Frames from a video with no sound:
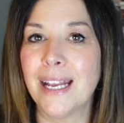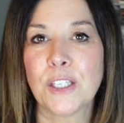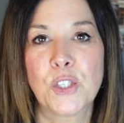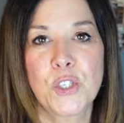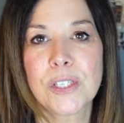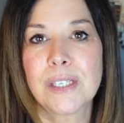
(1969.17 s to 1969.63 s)

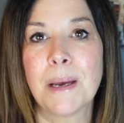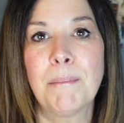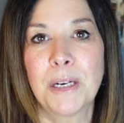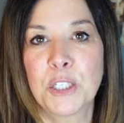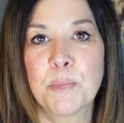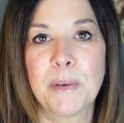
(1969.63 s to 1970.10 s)
It's just a
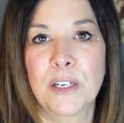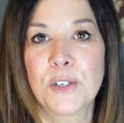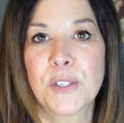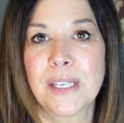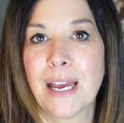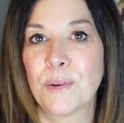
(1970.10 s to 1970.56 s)
much
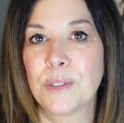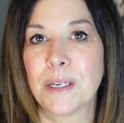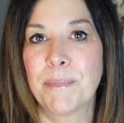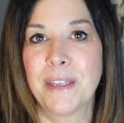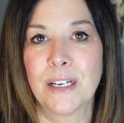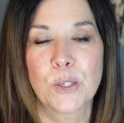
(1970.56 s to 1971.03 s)
better sound
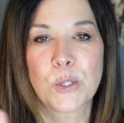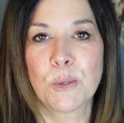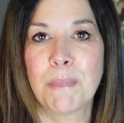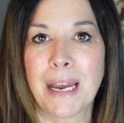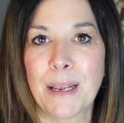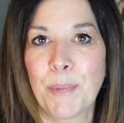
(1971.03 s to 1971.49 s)
up there.
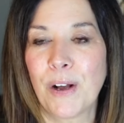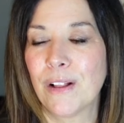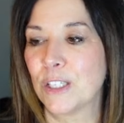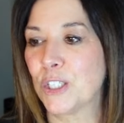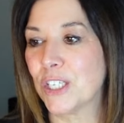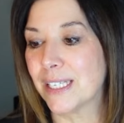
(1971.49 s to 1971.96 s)
So my
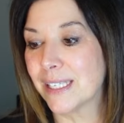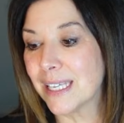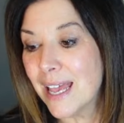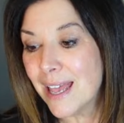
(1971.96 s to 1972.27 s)
apologies.